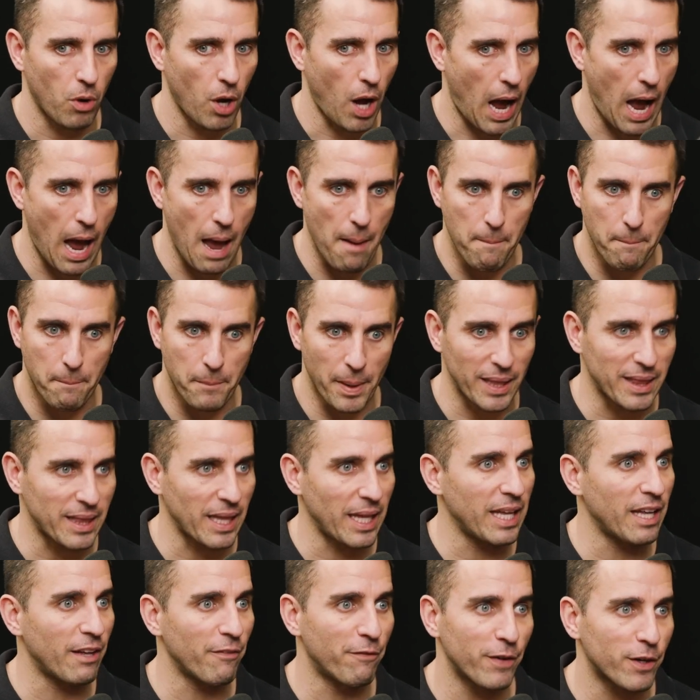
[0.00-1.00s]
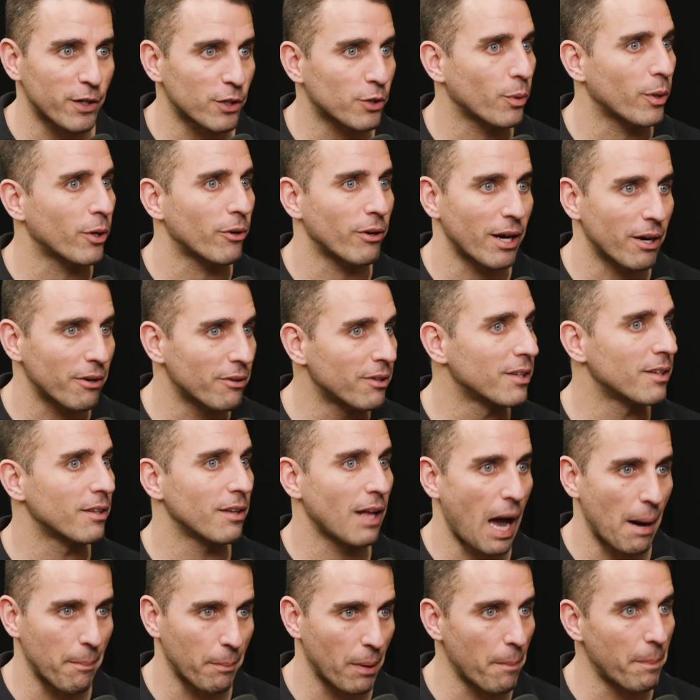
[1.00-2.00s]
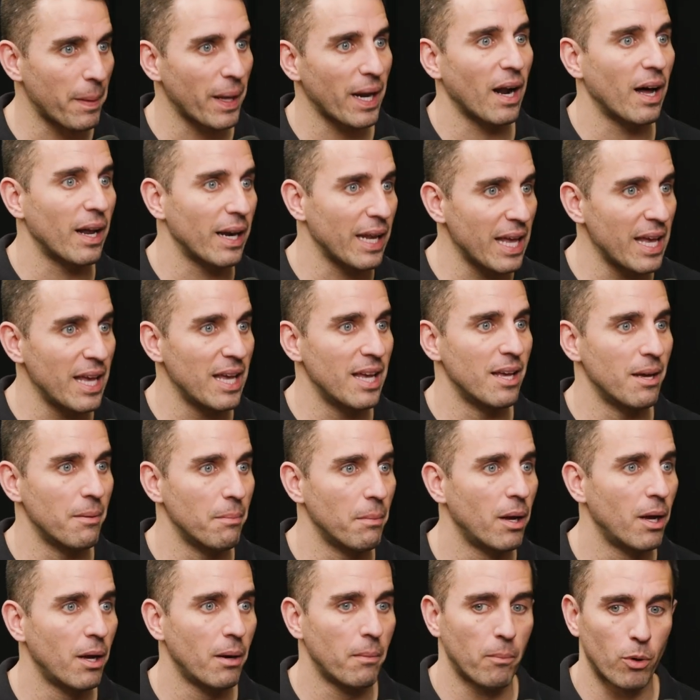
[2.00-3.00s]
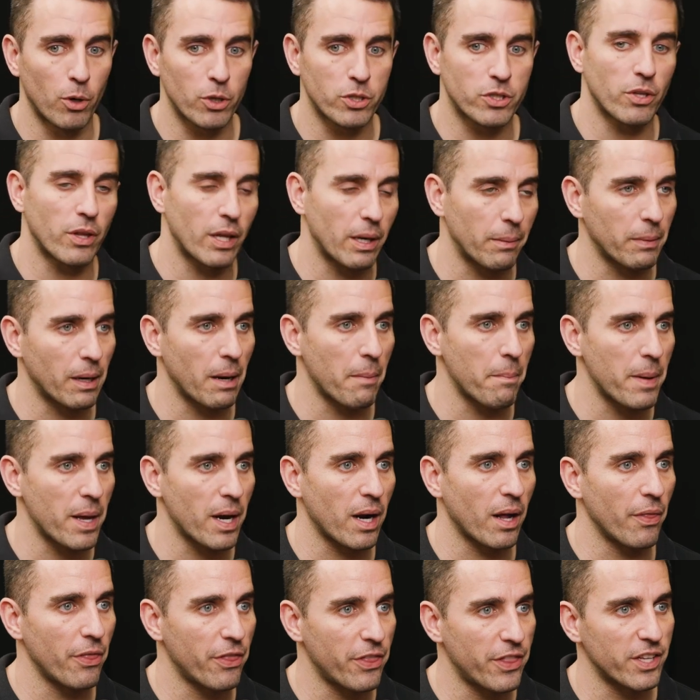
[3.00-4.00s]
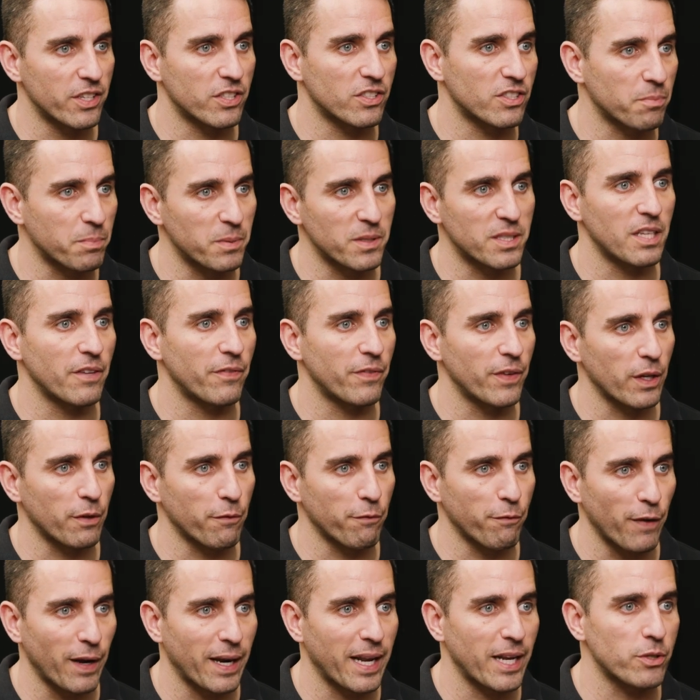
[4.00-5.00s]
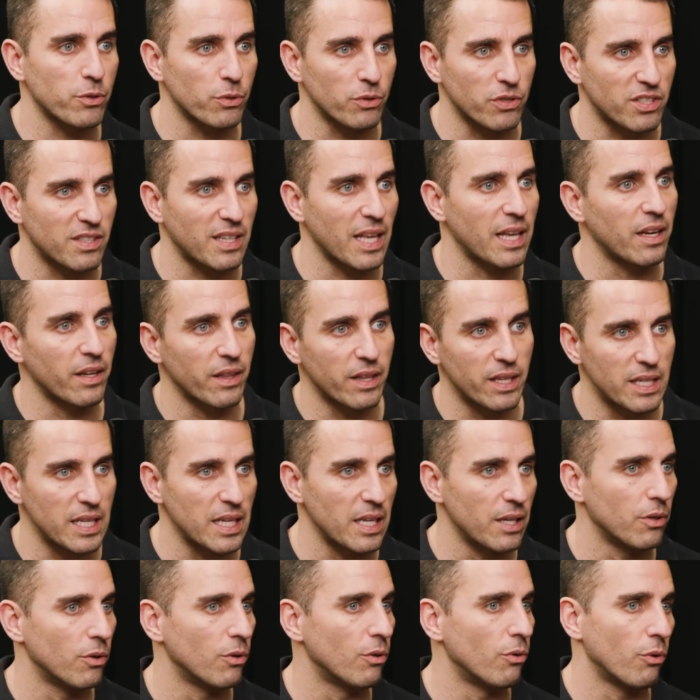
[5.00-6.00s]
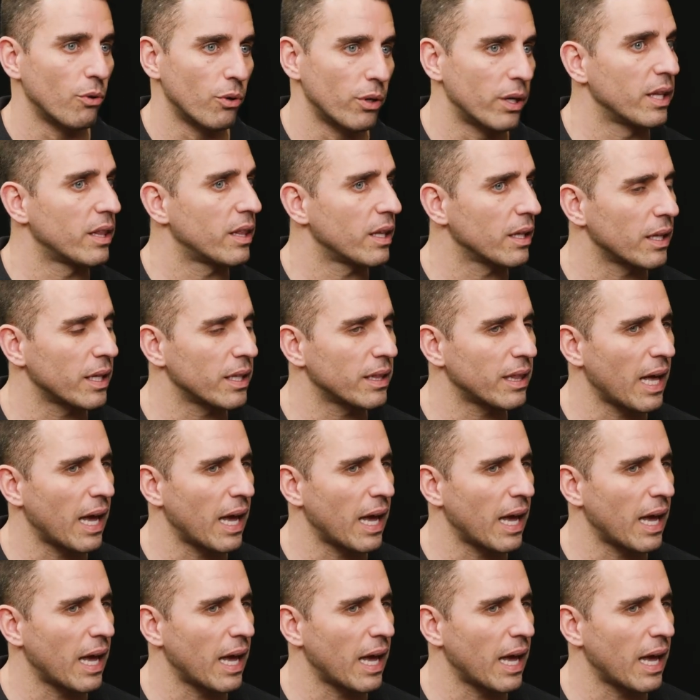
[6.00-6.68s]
I bet that he can figure Twitter out. Yeah, I'm going to bet, on him more so than I'm going to bet on this specific financial state of the deal or anything like